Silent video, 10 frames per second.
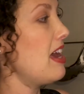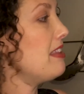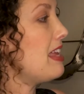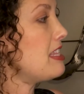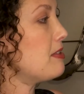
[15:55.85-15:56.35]
And
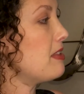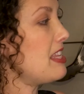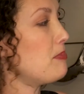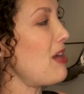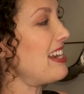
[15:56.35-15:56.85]

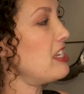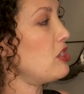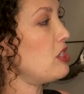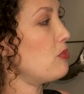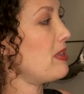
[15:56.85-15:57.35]
let's practice
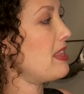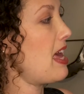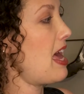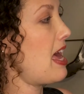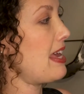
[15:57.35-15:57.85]
this with
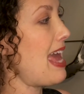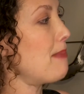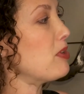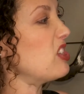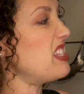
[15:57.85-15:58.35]
the
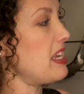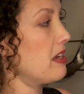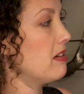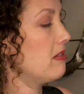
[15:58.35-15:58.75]
capital D.